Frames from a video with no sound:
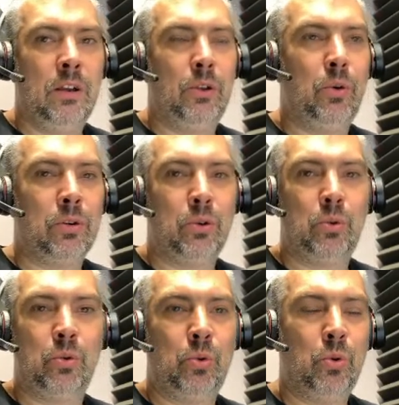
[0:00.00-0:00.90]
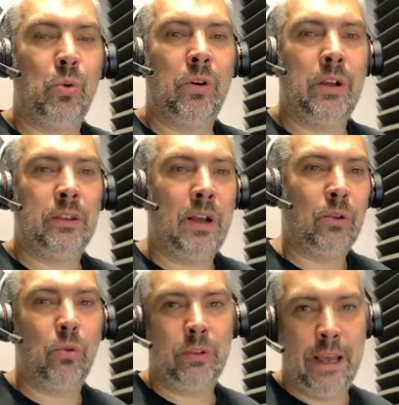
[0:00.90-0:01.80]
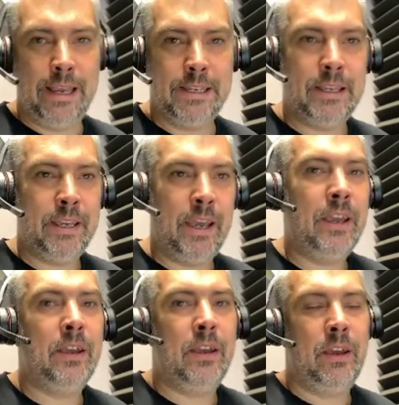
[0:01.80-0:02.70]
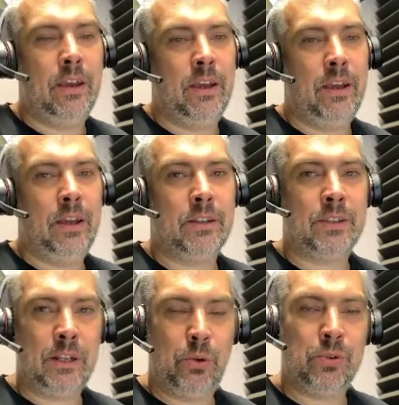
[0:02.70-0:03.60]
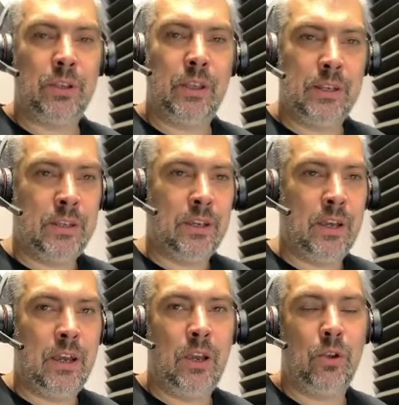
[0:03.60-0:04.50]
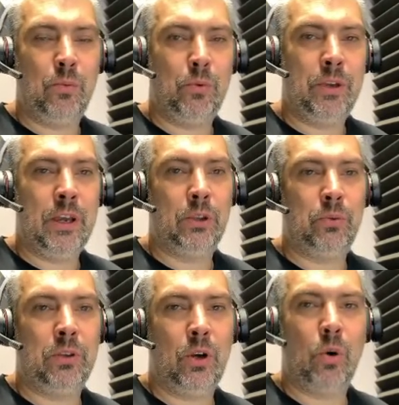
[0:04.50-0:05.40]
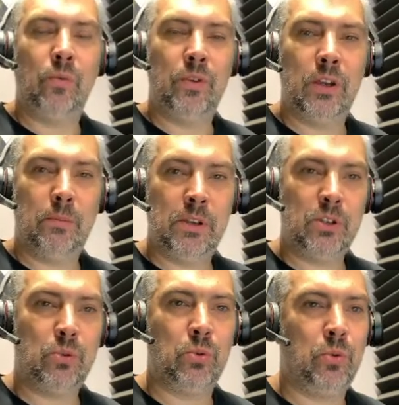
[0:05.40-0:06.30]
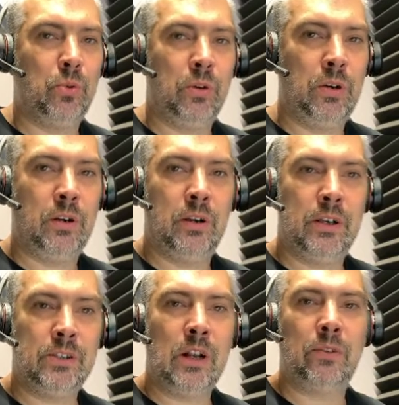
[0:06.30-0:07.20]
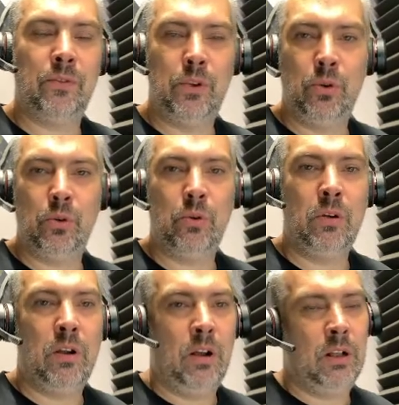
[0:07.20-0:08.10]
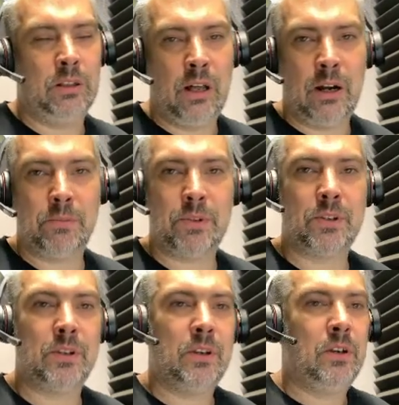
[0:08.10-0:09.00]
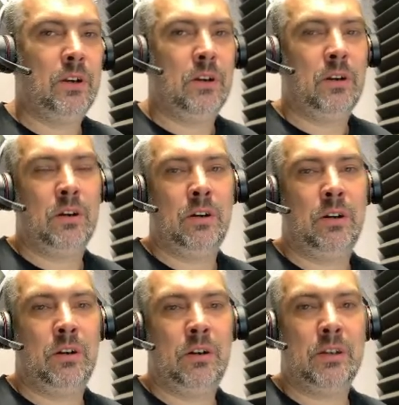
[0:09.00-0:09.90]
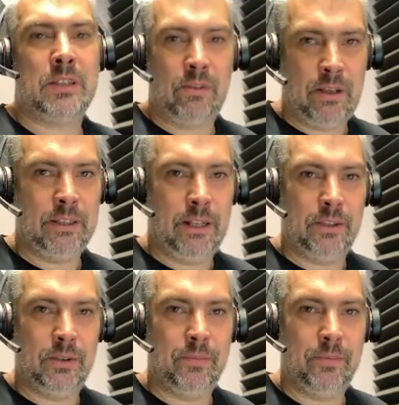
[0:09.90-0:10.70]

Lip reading: in order to download the SDK and start using the SDK and communicate with the whole VMS to extract video, alarms, stuff like that.